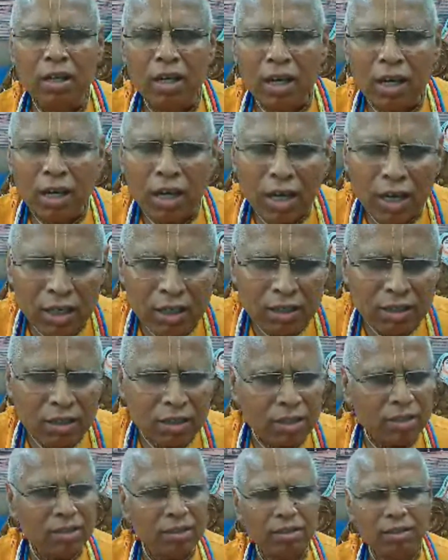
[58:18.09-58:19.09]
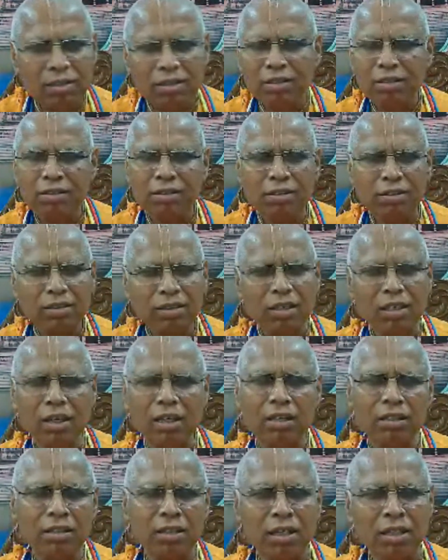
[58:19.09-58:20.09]
and the
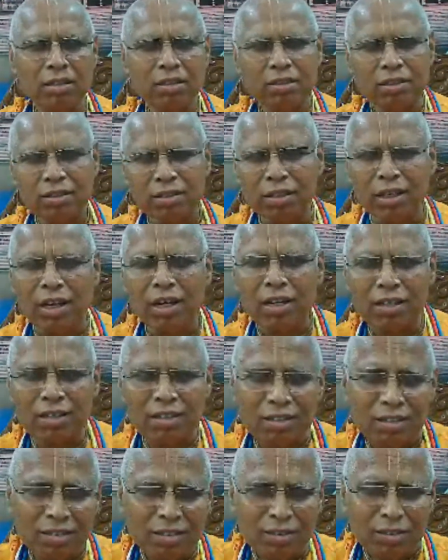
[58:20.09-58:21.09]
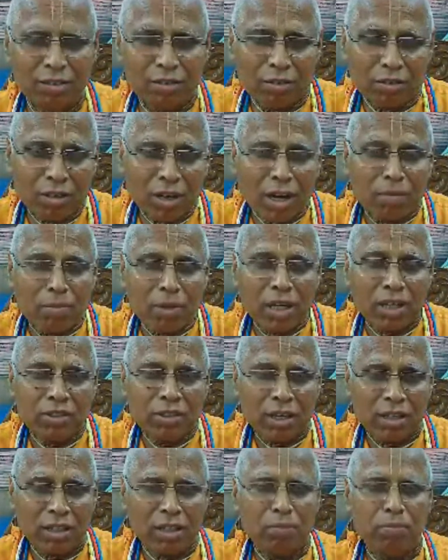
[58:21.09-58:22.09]
kirtans there, Namacharya,
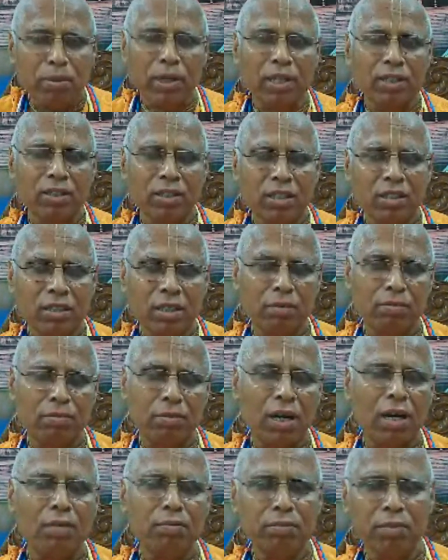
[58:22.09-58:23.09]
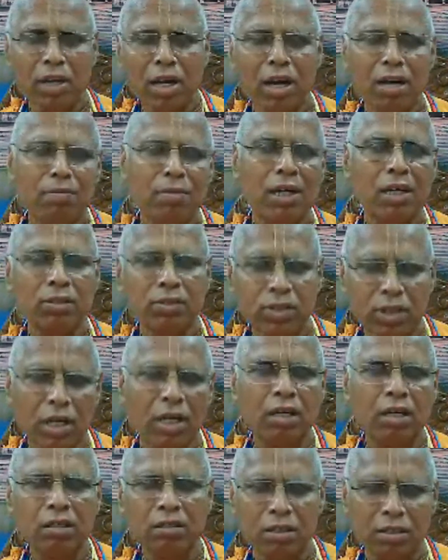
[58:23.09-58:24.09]
in the presence of Ram
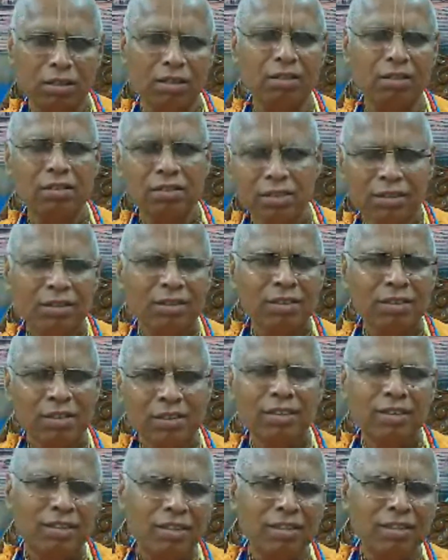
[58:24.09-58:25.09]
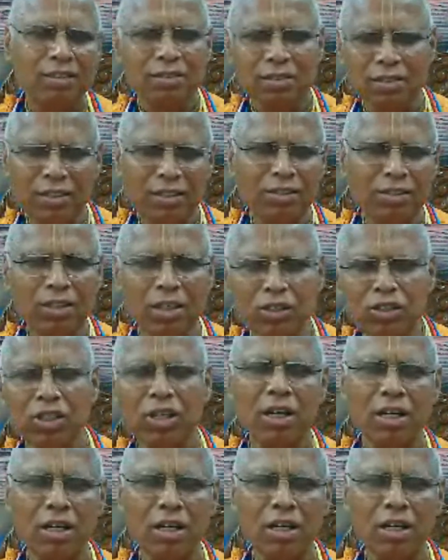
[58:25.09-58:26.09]
Namacharya. He is
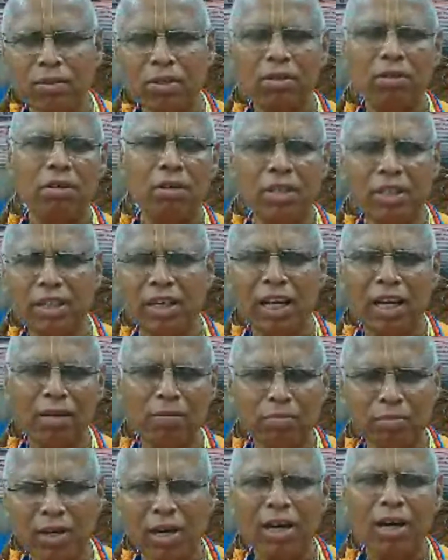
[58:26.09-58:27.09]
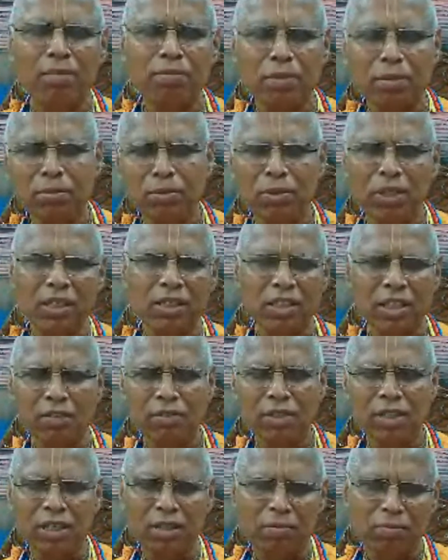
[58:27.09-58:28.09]
Acharya of the holy name. Mahaprabhu has
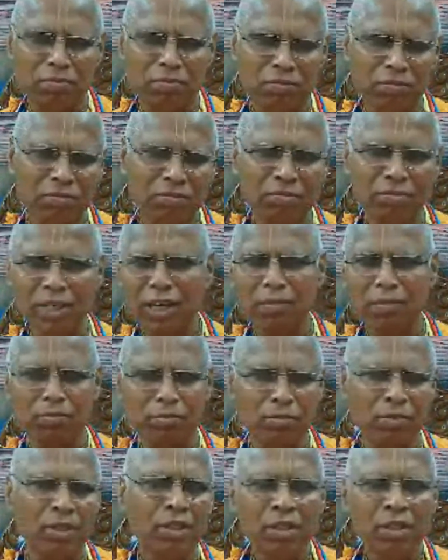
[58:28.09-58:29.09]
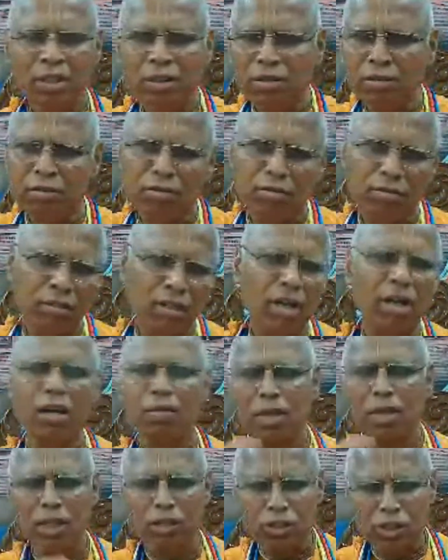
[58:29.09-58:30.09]
given him name,
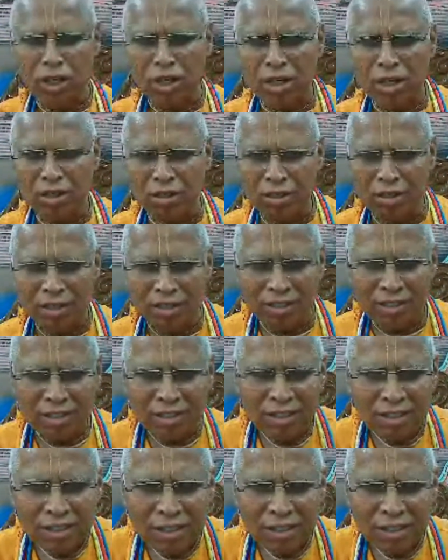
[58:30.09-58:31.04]
Namacharya,